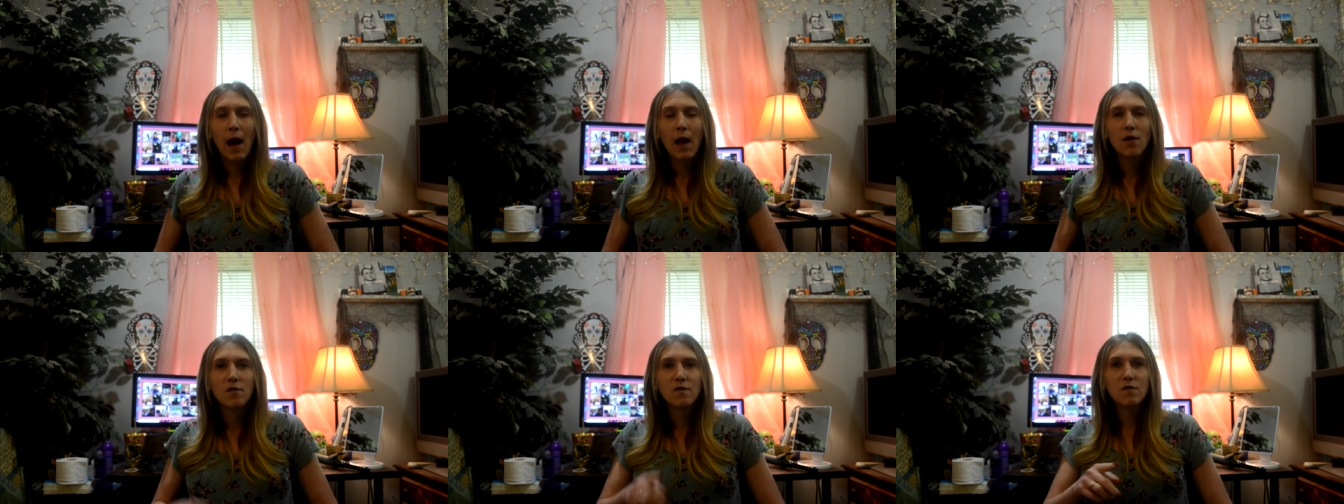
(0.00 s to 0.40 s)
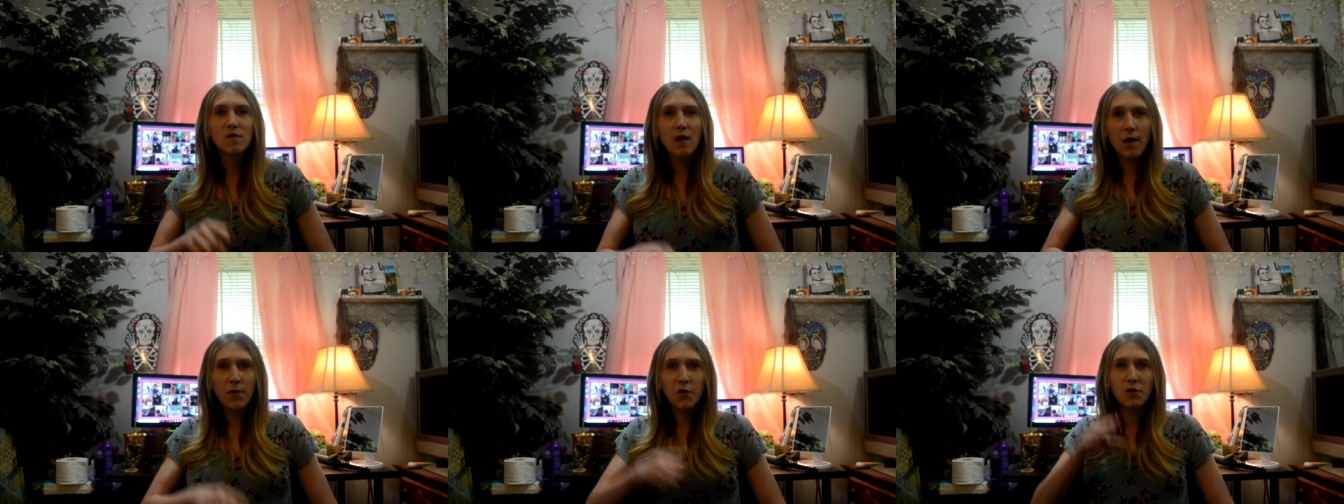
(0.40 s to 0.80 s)

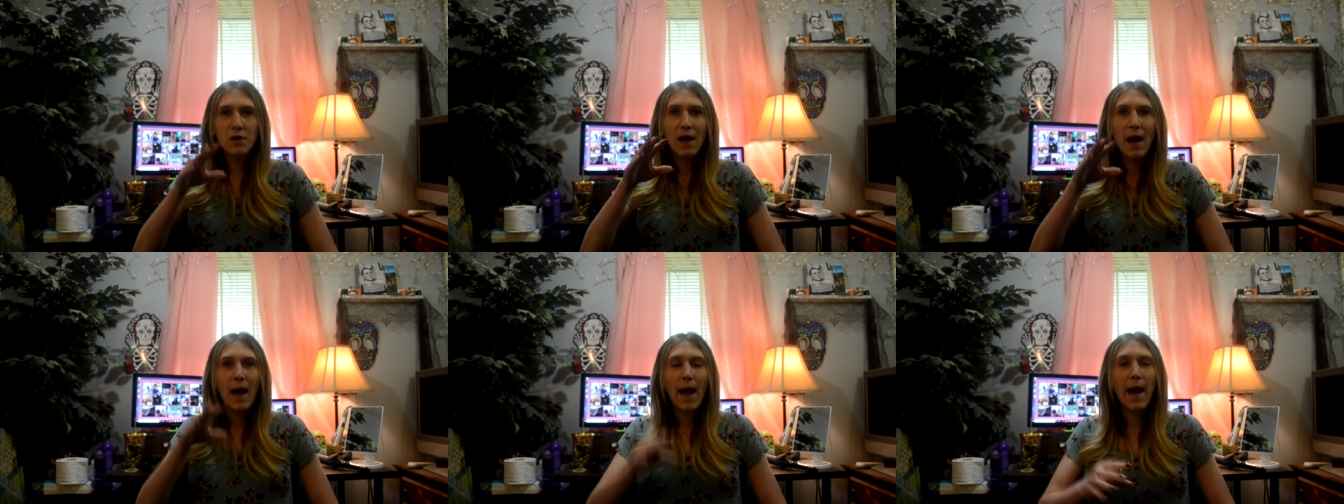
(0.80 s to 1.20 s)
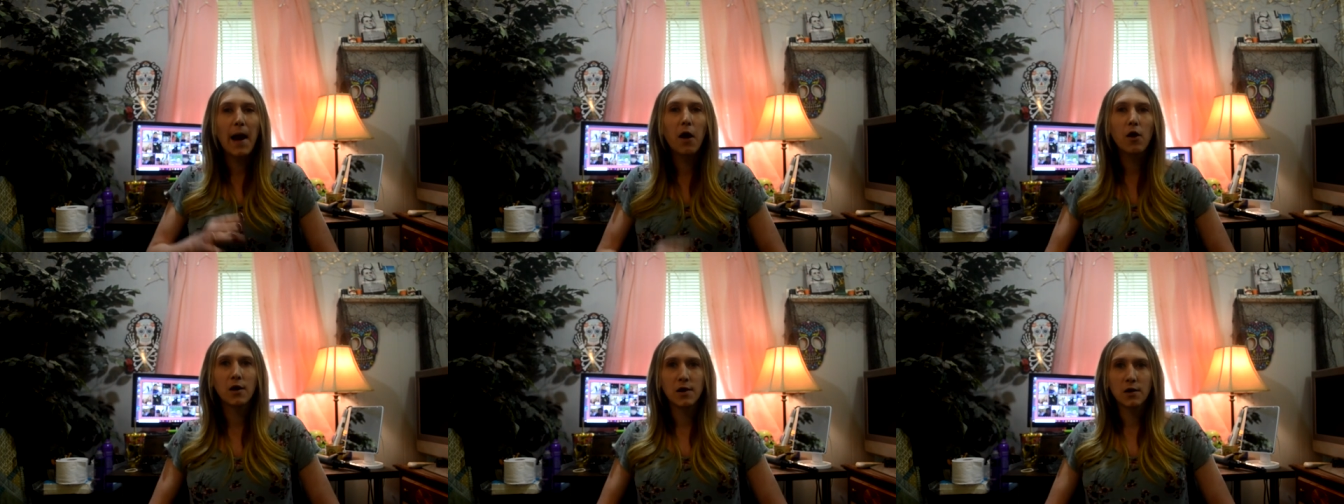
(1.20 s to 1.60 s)
Southern
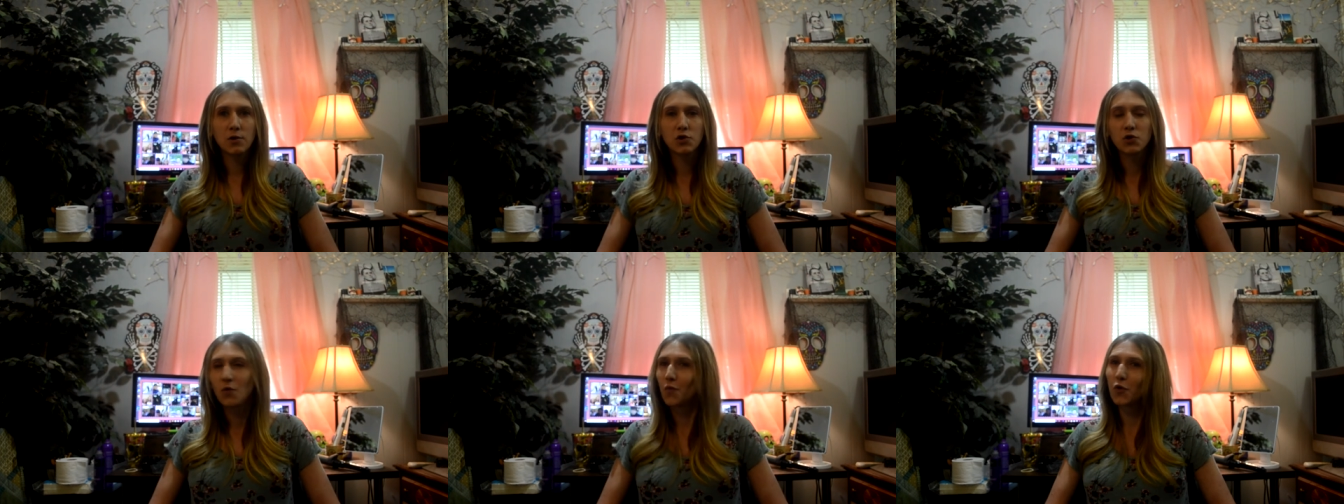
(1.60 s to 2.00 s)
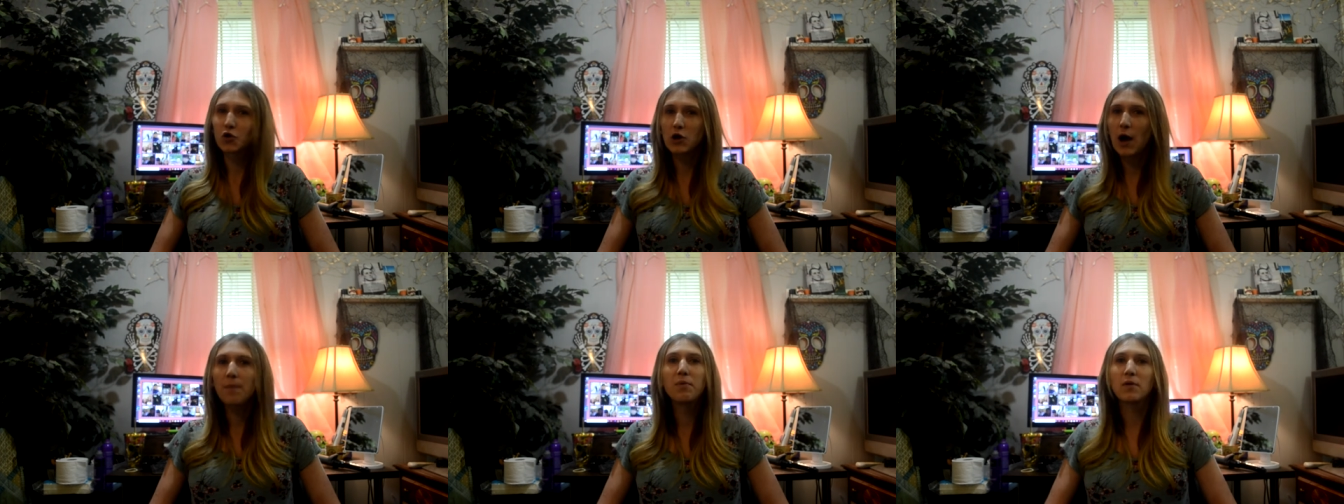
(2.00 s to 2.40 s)
heritage, which
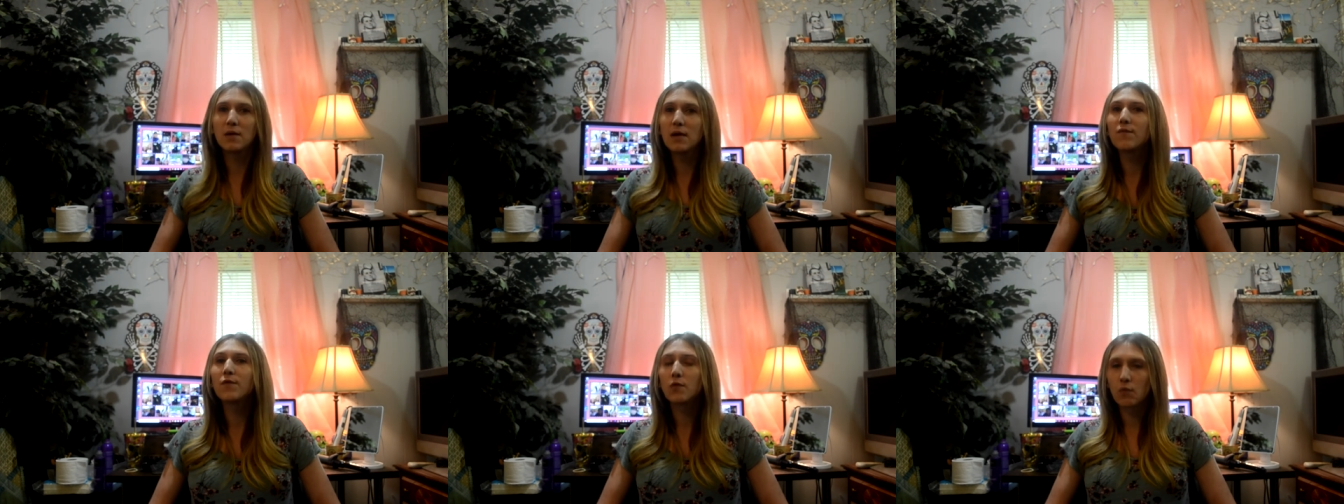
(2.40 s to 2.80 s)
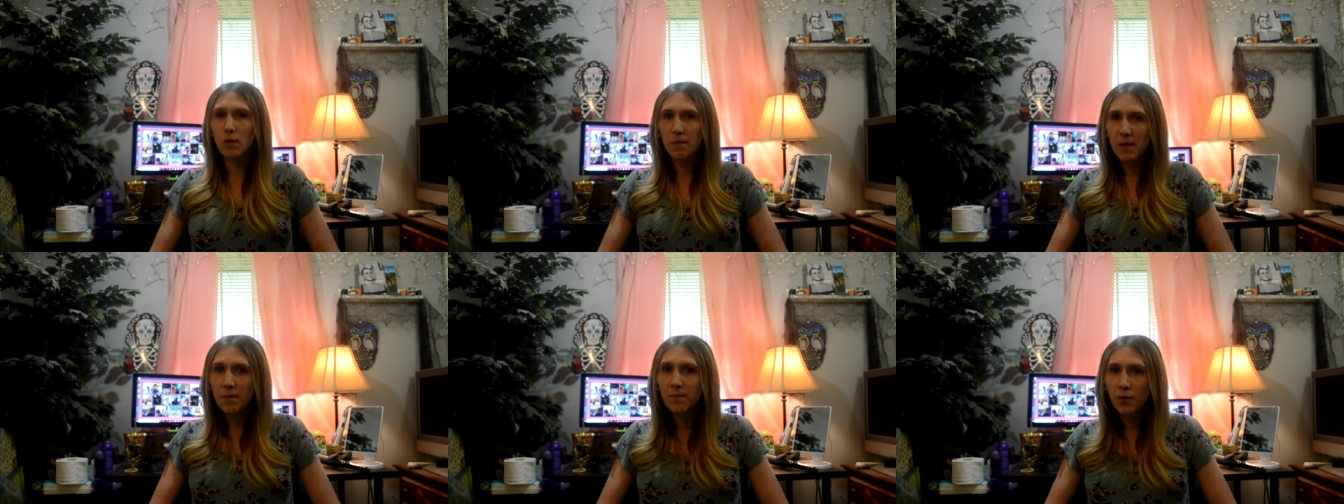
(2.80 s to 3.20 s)
I believe in
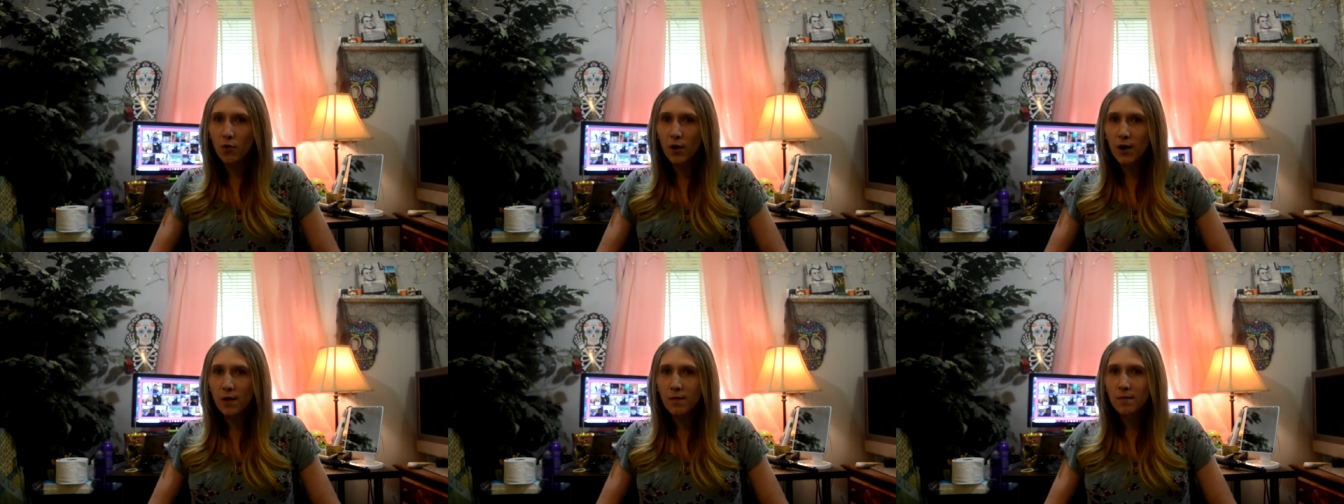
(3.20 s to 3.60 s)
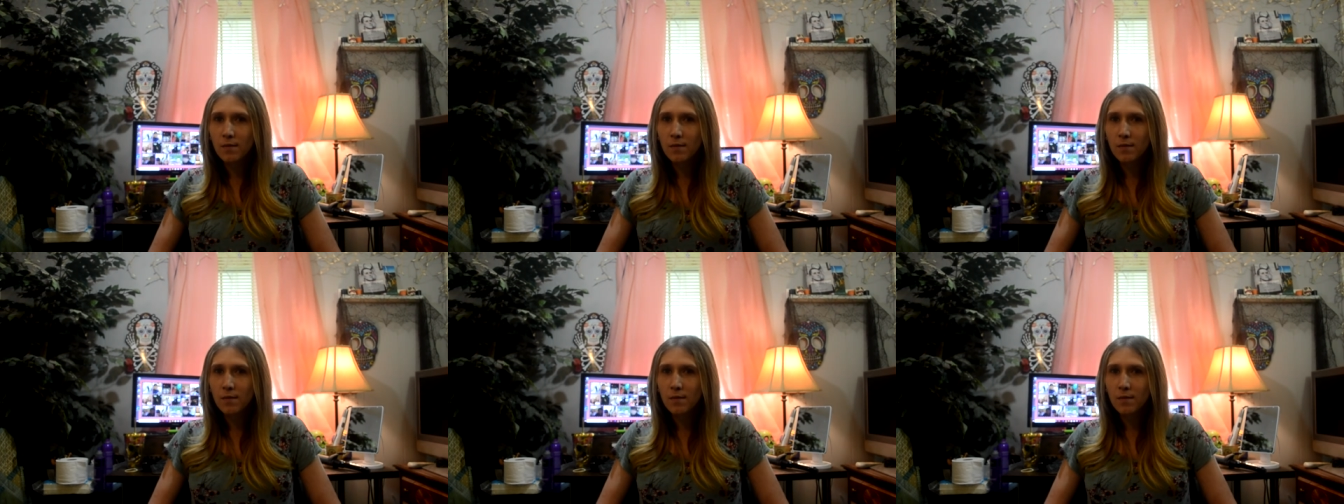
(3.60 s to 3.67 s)
remembering,